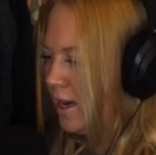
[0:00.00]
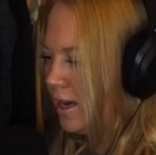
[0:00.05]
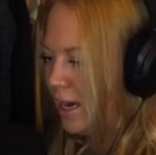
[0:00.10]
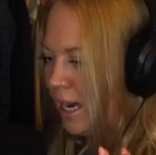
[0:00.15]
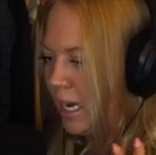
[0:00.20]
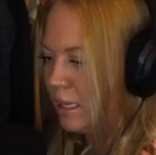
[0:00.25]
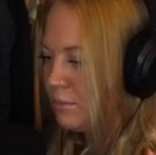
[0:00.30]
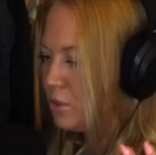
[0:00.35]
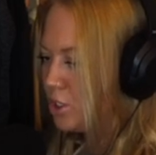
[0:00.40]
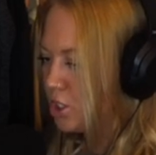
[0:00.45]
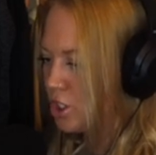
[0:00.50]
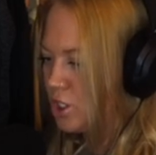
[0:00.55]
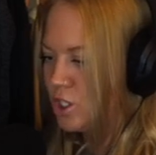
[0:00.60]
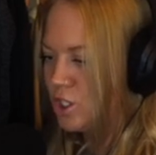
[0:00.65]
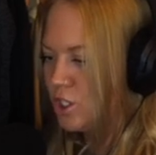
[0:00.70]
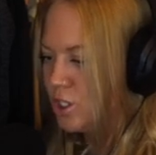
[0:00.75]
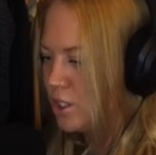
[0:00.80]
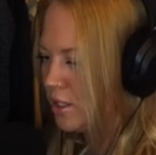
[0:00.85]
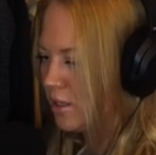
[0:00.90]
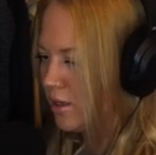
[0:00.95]

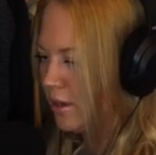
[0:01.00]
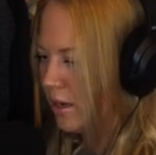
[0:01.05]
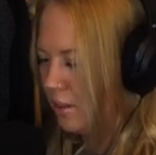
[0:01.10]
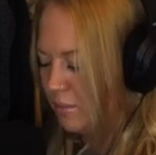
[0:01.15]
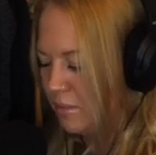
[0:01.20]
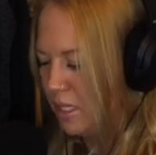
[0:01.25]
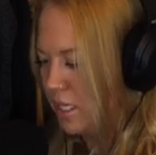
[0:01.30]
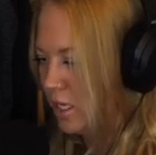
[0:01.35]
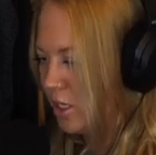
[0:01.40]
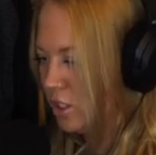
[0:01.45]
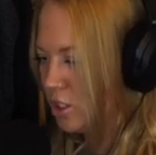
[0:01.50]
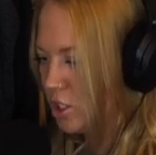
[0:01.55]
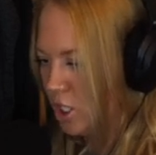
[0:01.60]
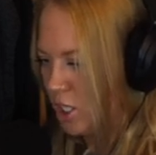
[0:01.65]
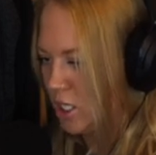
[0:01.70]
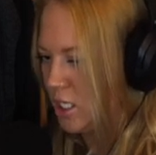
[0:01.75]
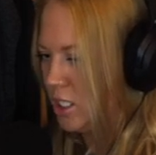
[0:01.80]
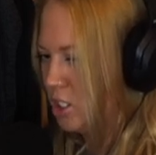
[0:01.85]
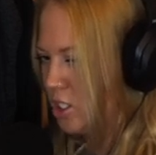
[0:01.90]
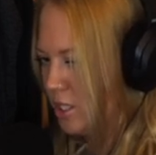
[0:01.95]
I'm here
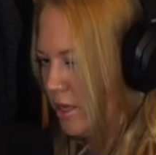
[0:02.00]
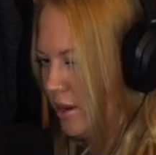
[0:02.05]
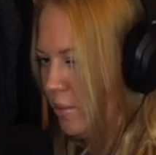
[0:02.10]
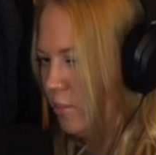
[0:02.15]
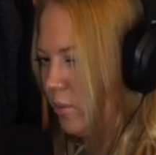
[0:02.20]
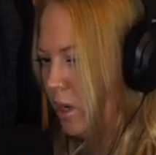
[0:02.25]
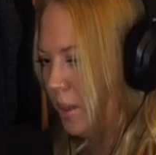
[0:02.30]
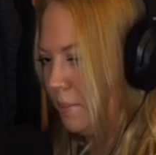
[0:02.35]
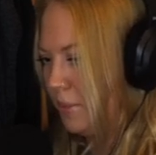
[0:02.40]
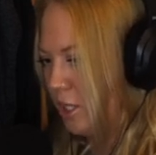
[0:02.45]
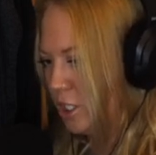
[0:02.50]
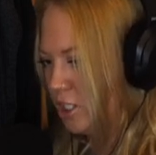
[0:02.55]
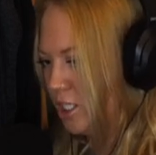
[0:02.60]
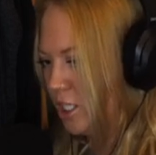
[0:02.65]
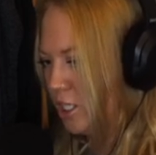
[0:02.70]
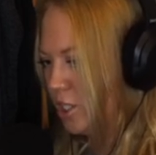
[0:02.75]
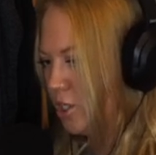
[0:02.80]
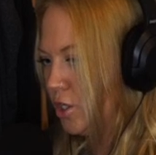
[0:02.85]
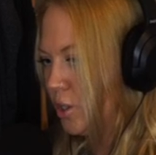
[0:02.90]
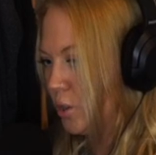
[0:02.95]
talking to that one
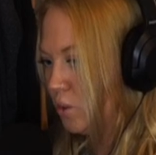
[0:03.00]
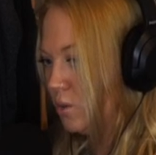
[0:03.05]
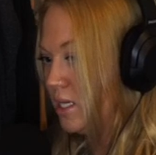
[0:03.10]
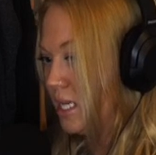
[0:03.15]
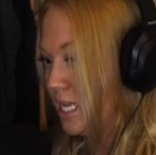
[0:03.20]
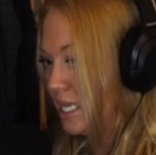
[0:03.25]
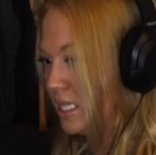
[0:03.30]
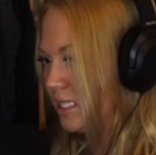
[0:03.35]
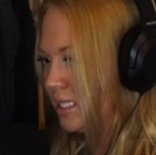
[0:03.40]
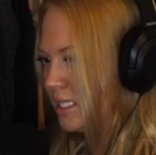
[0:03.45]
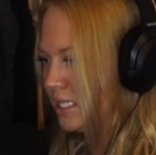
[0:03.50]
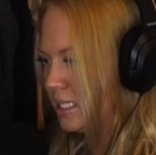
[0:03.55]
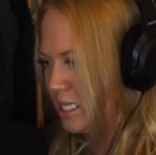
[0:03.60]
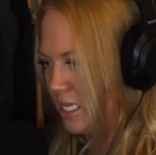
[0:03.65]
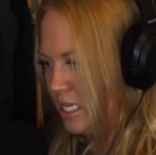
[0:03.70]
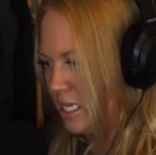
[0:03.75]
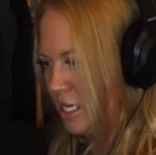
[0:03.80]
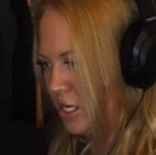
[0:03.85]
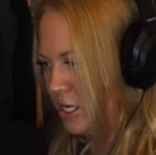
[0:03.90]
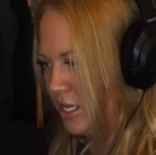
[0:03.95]
person who needs to
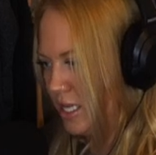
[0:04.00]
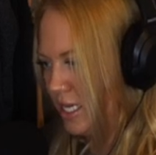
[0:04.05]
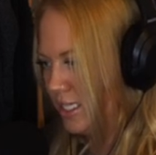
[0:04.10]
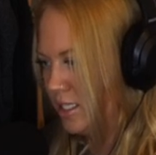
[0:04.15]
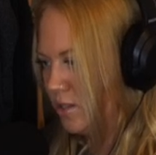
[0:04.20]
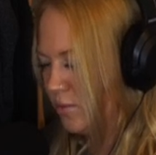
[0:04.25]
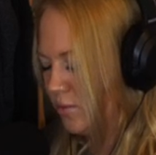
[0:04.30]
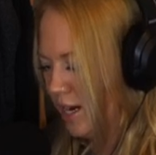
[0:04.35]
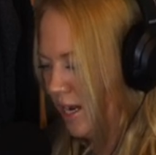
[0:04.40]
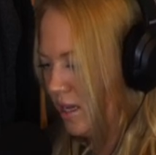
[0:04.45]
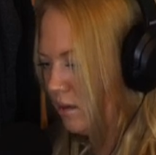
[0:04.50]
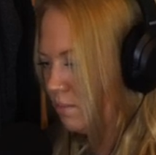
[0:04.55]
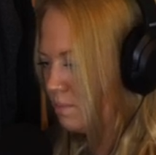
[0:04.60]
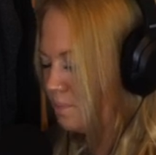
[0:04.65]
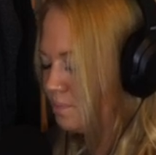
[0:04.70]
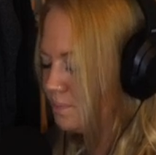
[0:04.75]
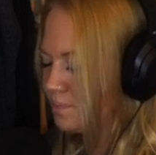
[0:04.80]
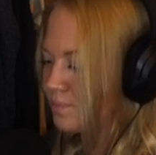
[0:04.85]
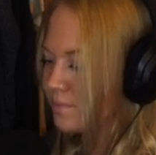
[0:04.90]
hear this, right?